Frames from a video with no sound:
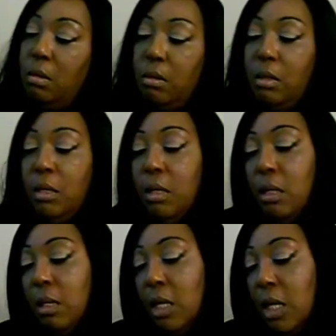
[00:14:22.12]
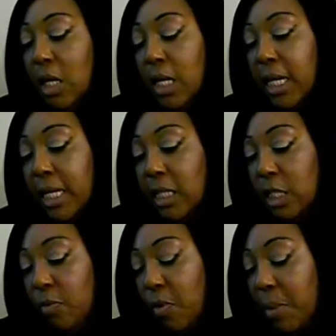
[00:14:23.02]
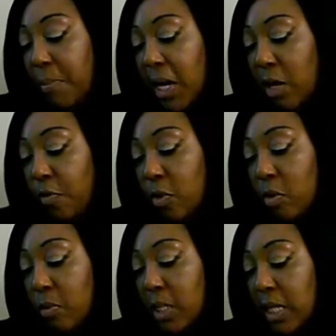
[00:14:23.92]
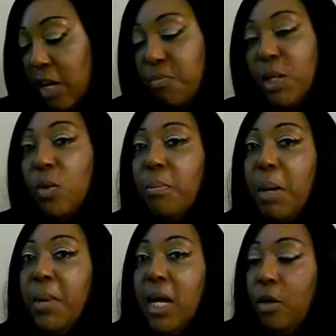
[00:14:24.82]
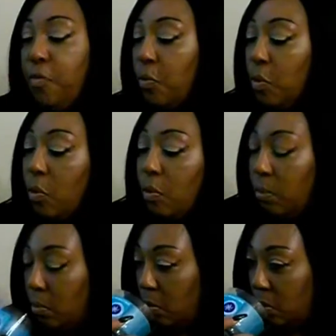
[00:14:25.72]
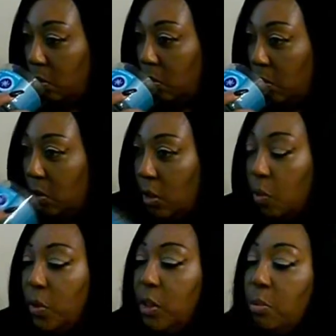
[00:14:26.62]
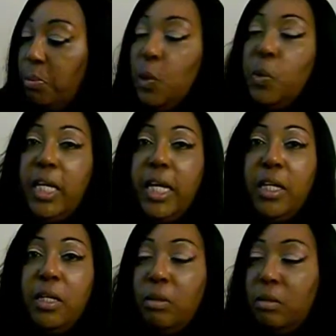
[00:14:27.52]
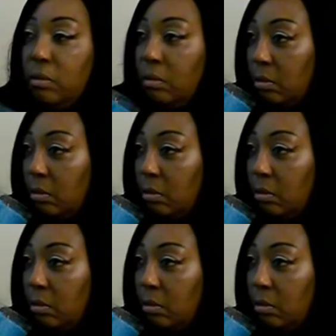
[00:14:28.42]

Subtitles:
Okay, and I got this for my bathroom because I have blue in my bathroom. So I wanted a blue candle.